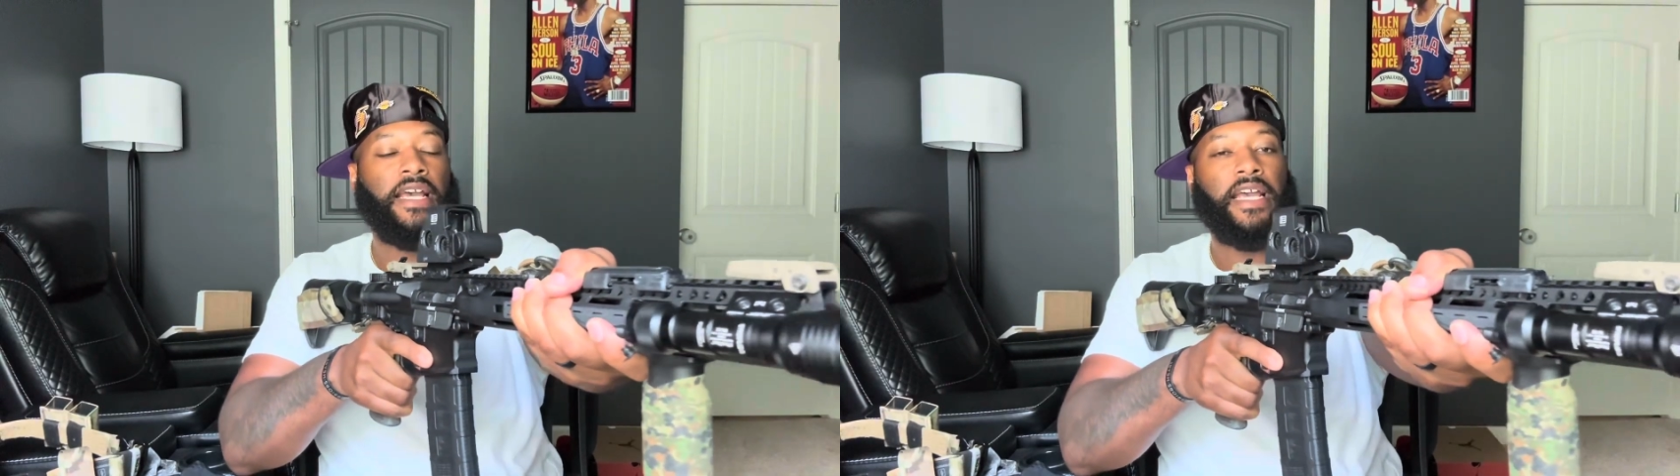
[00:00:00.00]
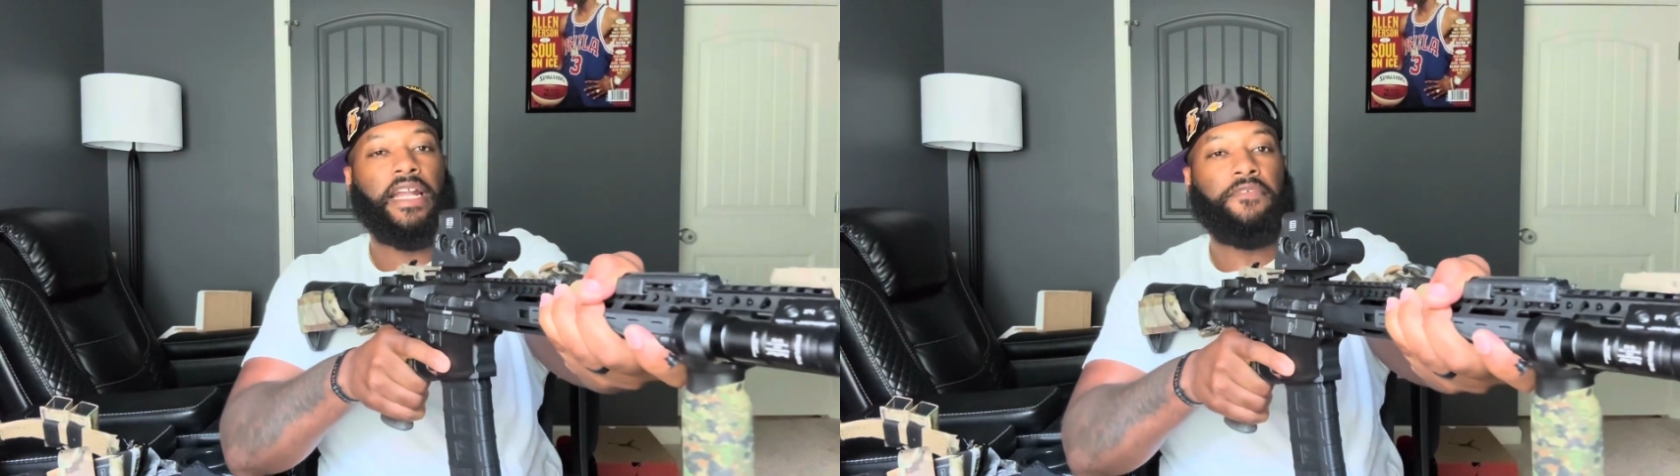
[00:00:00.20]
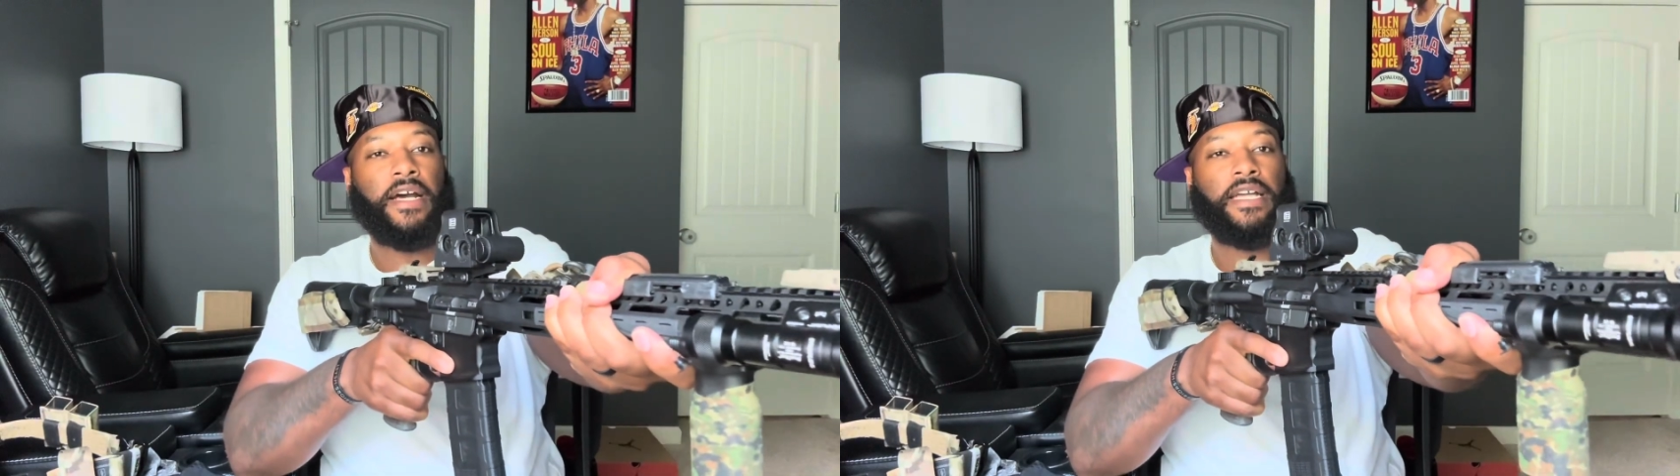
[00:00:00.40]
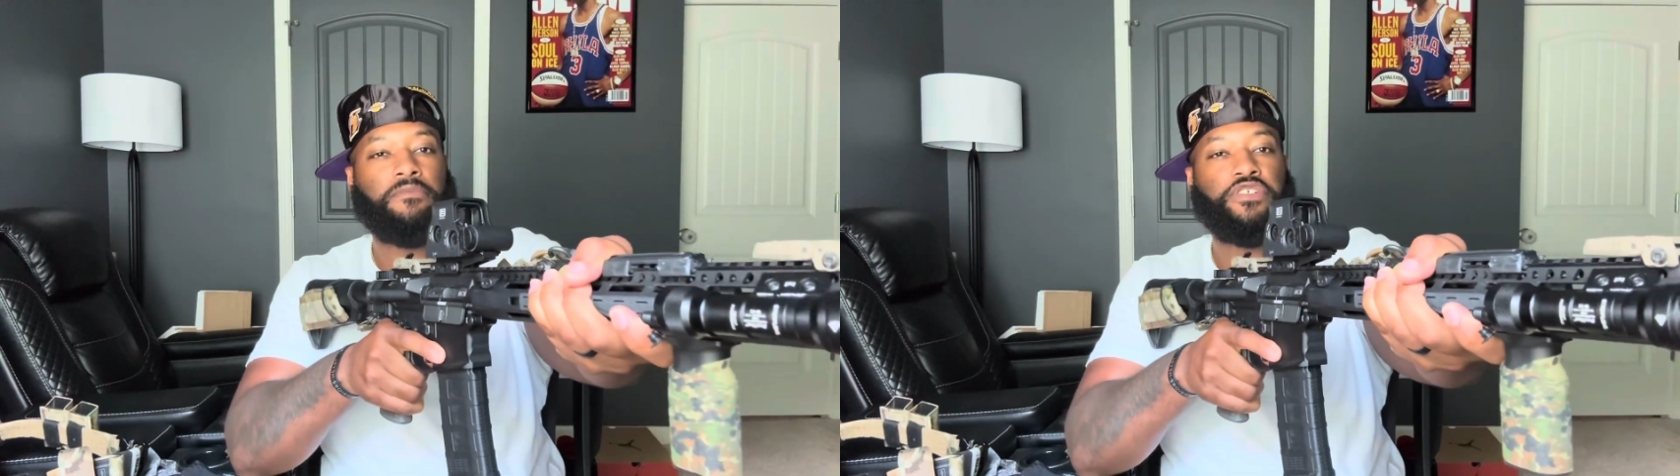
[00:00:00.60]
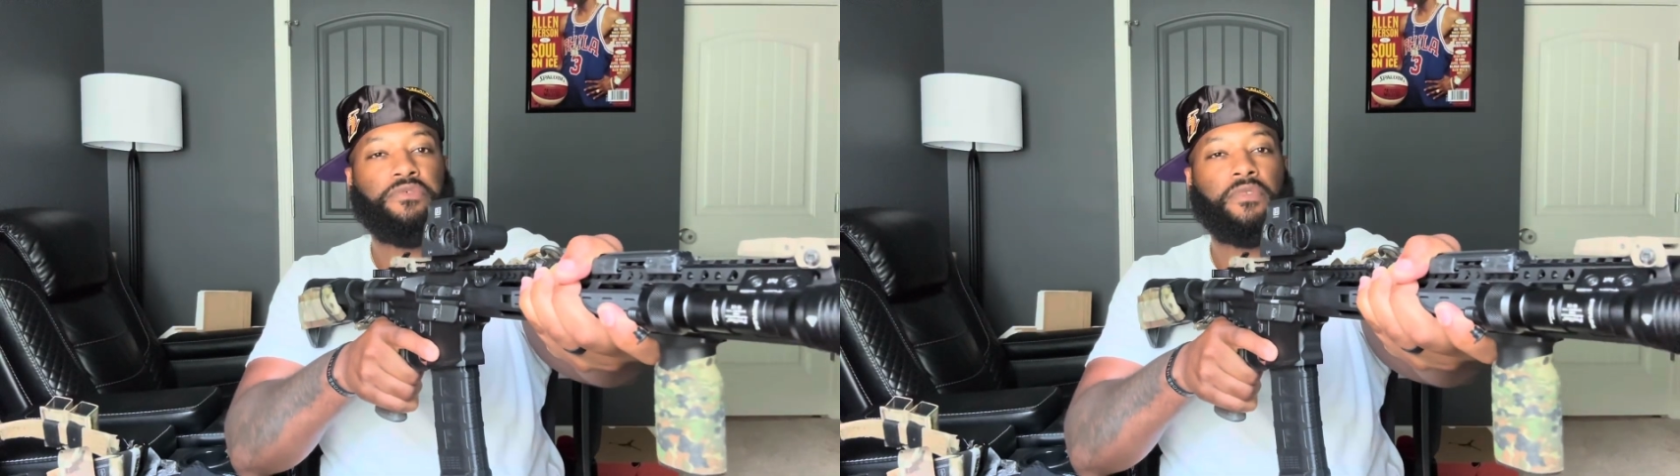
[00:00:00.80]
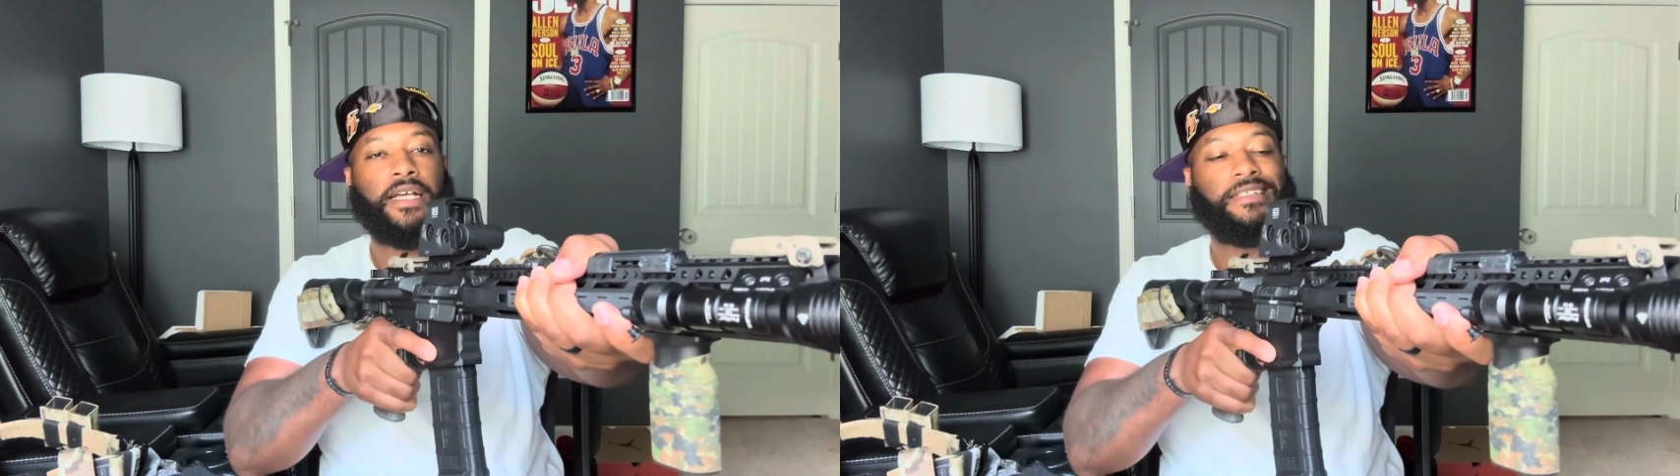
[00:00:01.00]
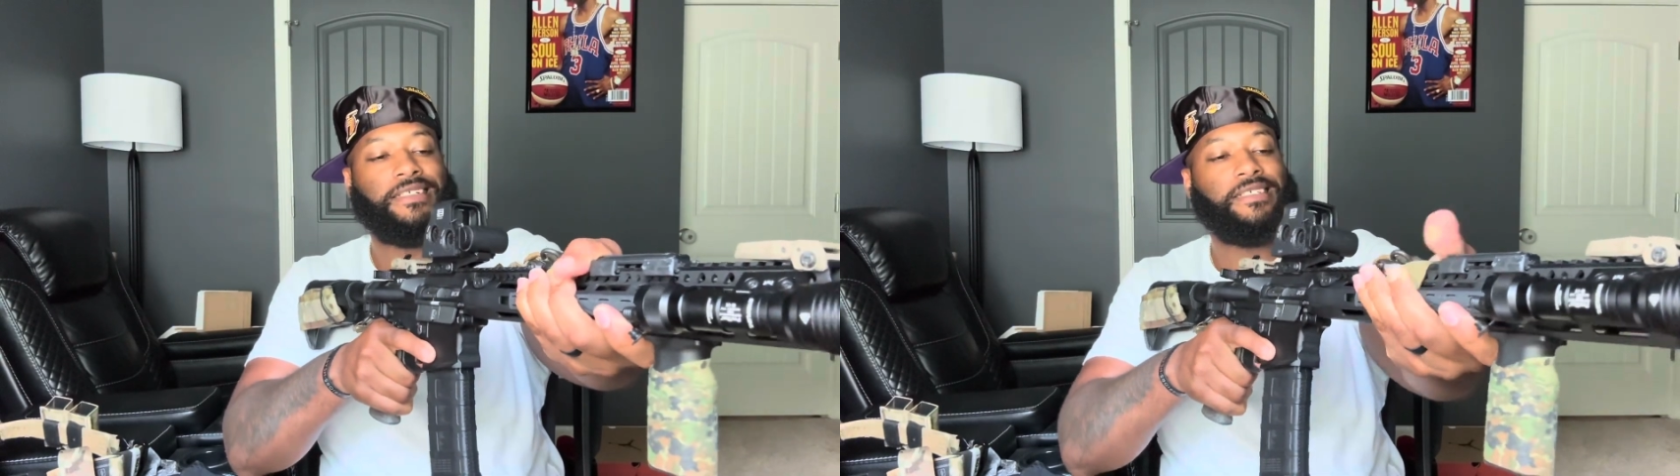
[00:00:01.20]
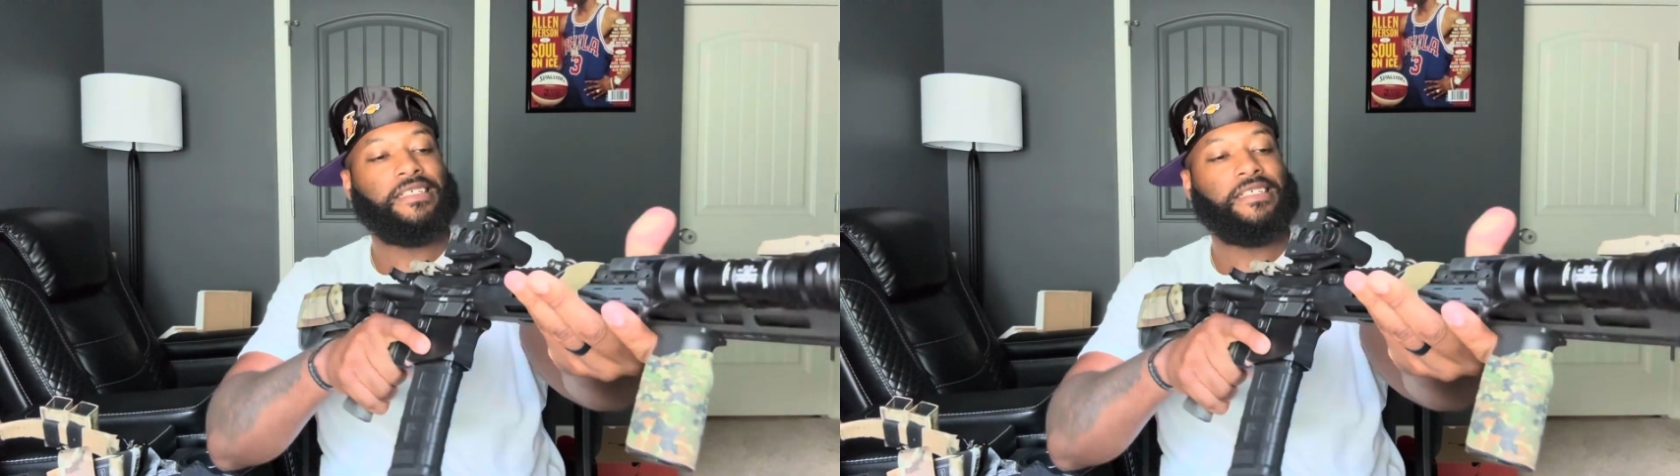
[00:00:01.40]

and if I am shooting like this,